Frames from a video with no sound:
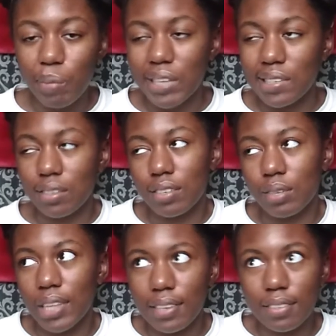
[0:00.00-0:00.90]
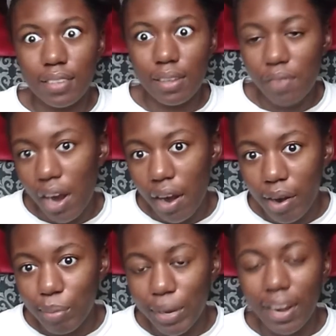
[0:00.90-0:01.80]
because I was like, well, that's
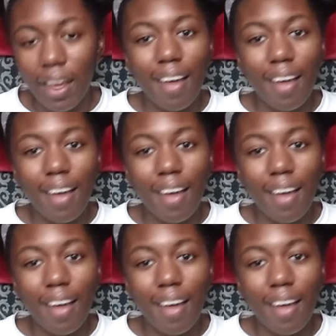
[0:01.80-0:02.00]
self-harm, and